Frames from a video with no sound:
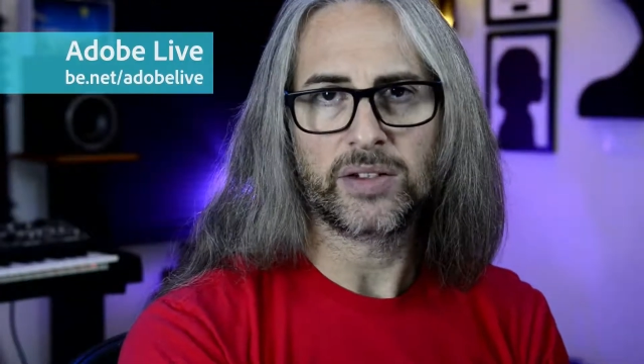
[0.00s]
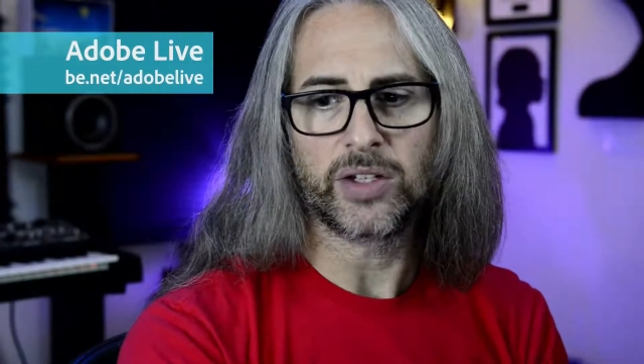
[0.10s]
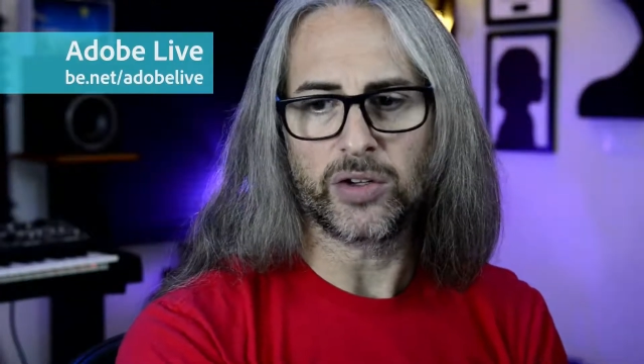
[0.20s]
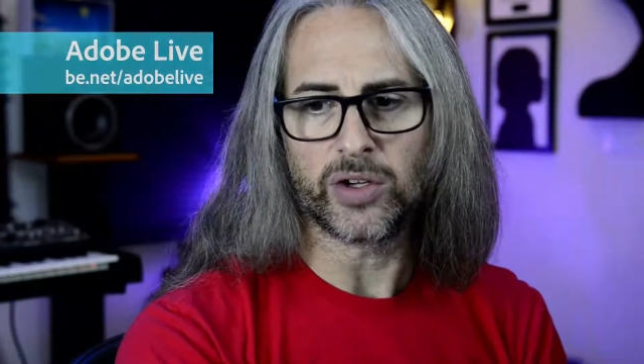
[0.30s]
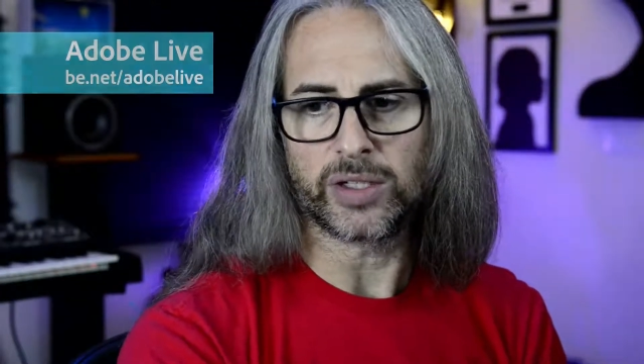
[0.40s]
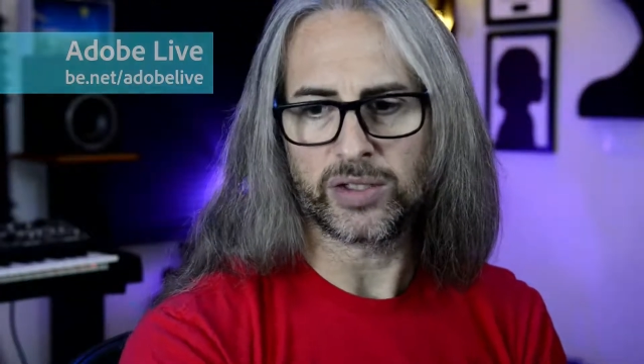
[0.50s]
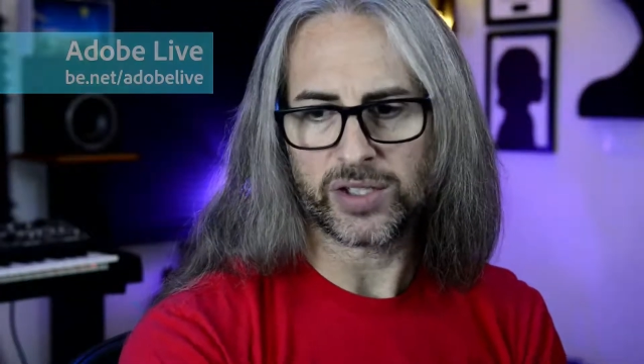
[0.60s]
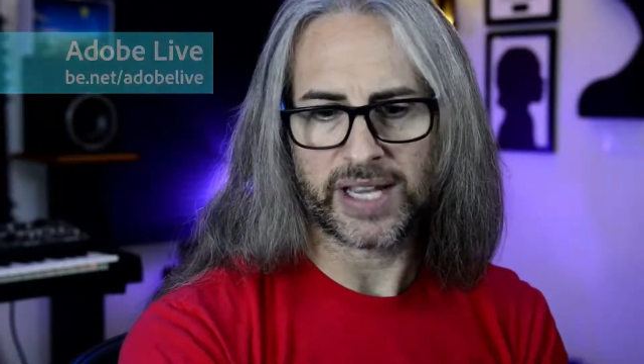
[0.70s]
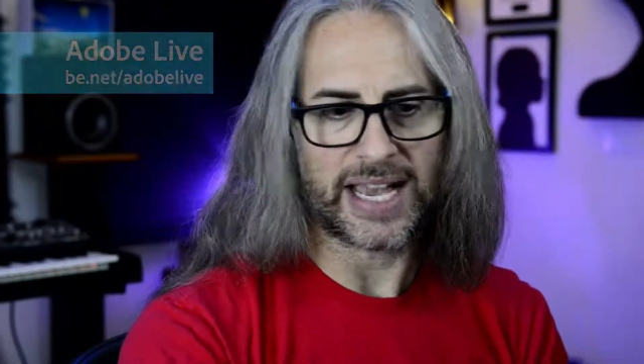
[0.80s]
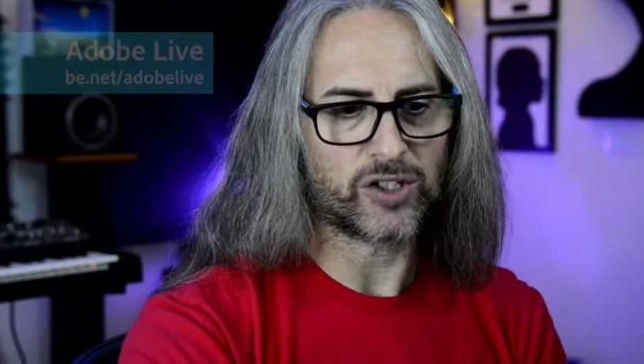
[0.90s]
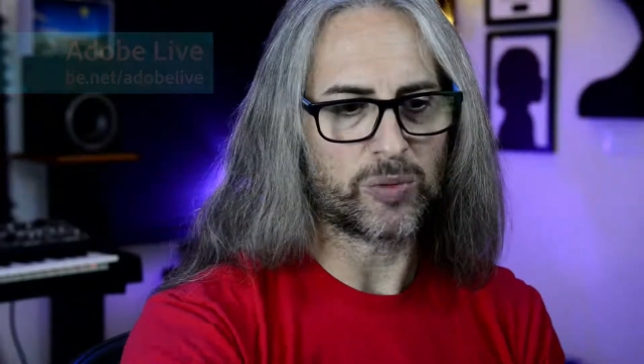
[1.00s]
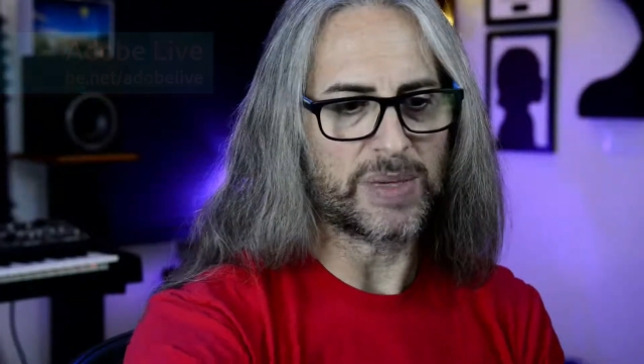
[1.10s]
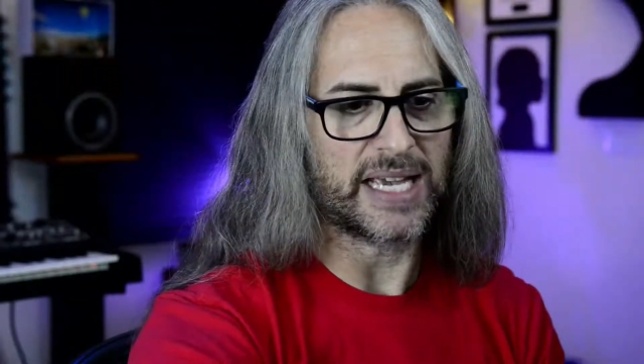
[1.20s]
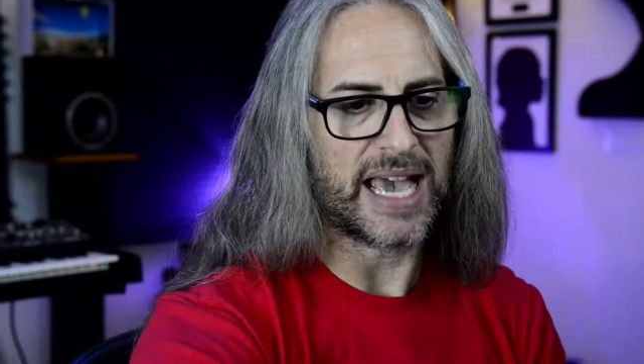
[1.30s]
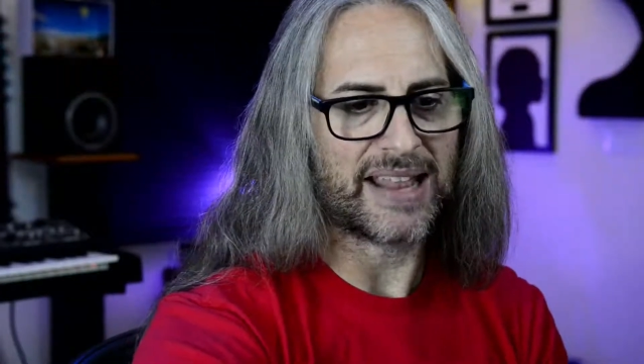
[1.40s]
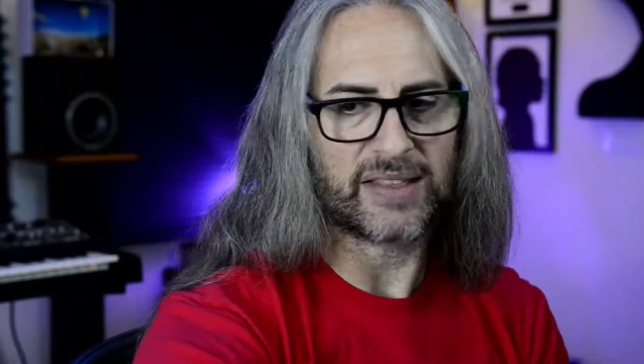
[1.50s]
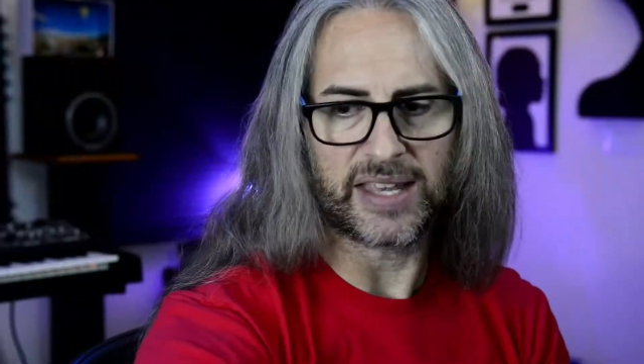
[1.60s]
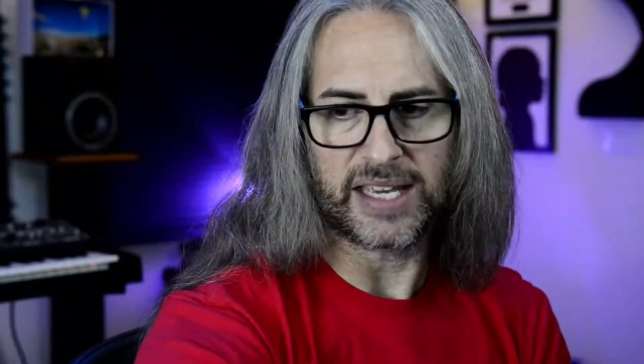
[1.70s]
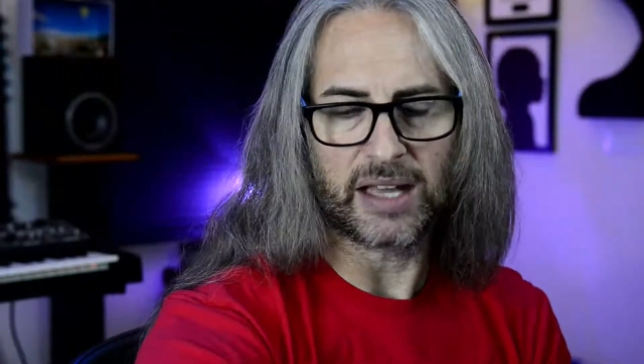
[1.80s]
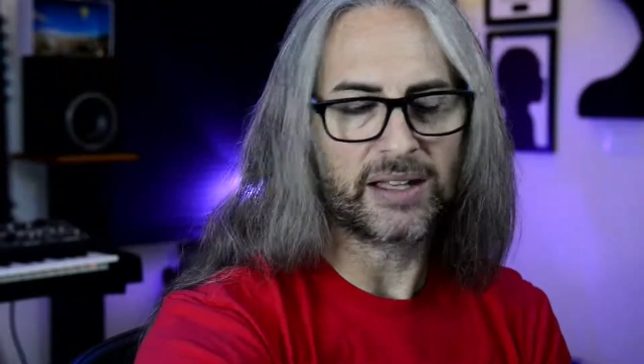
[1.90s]
you know, you can just catch me
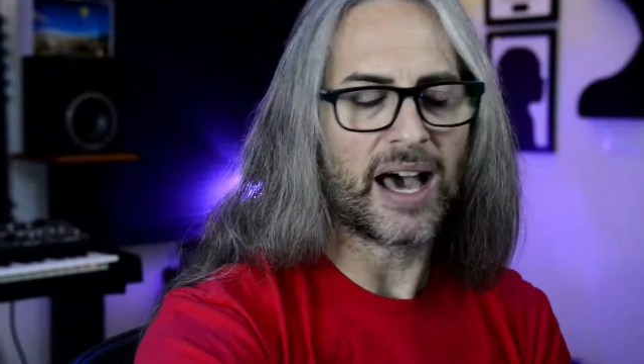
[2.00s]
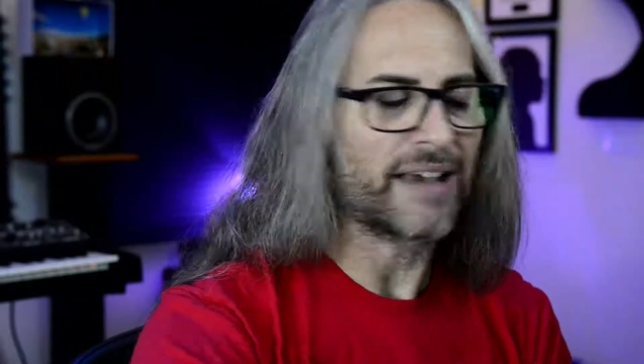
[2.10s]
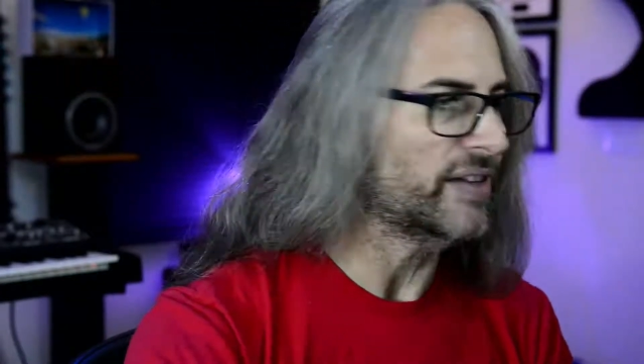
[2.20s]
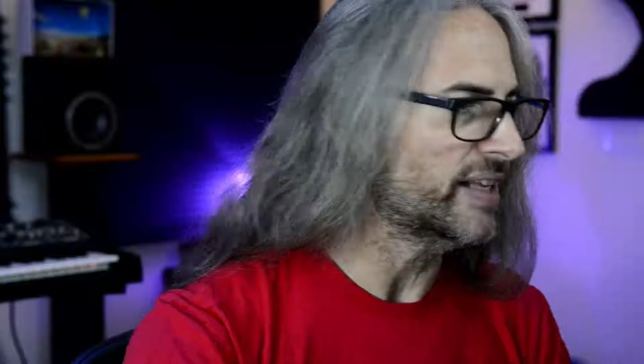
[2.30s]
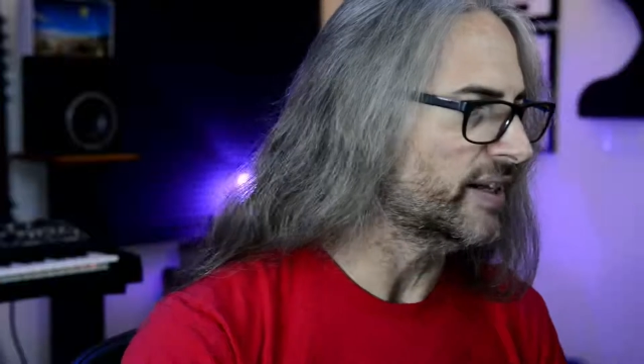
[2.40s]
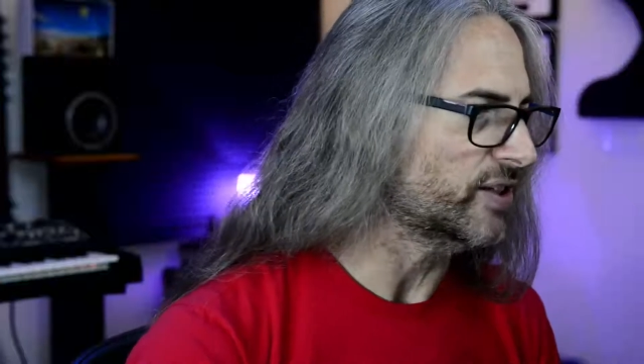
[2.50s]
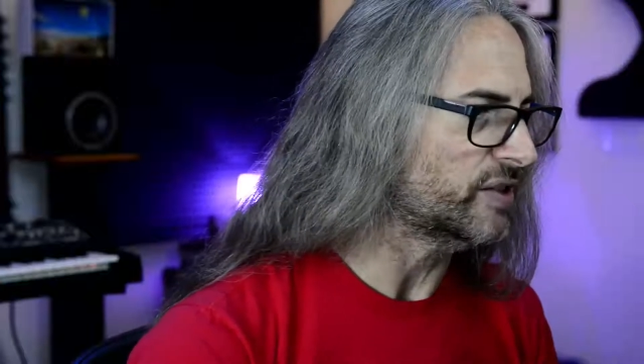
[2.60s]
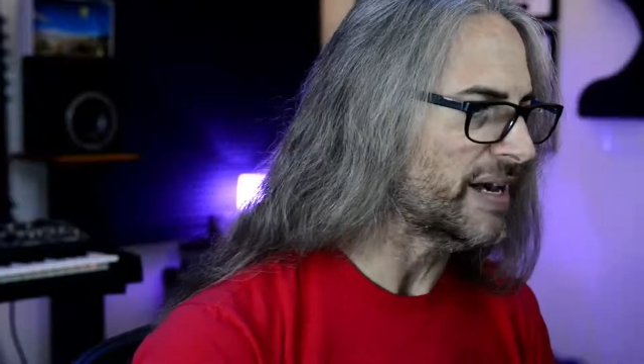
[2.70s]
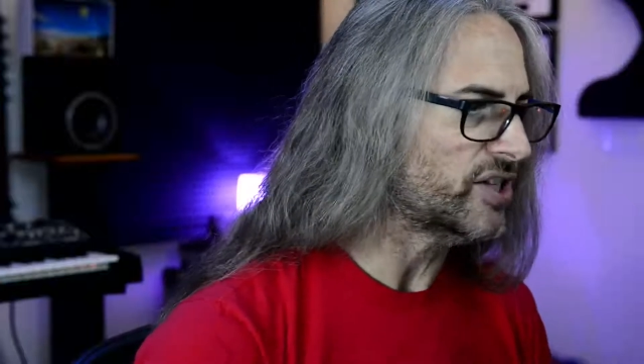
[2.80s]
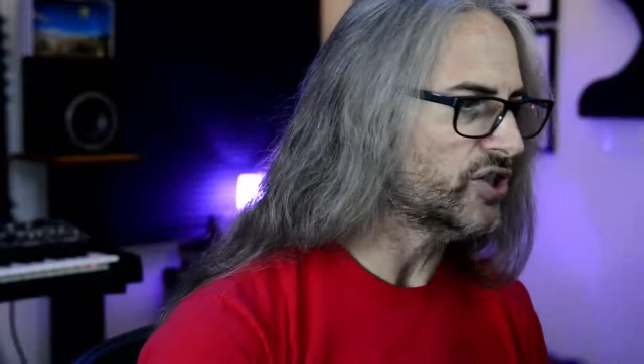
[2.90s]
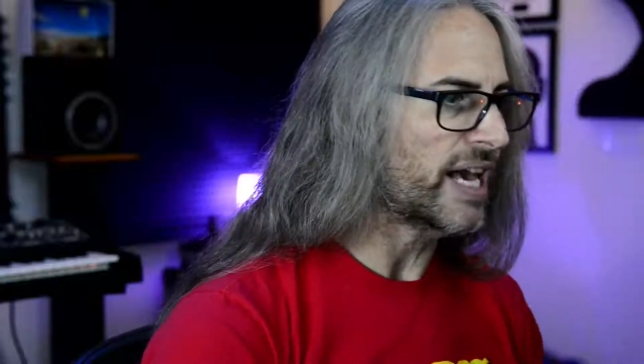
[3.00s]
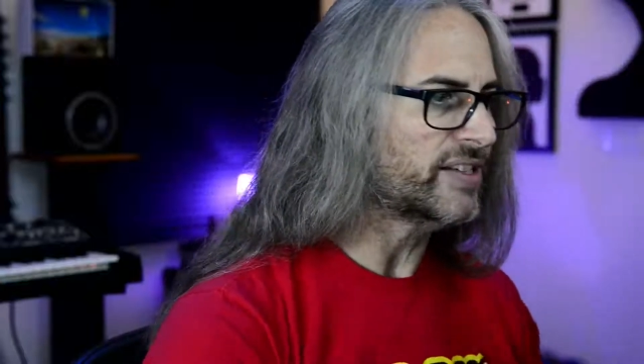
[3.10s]
at the live link that I just mentioned.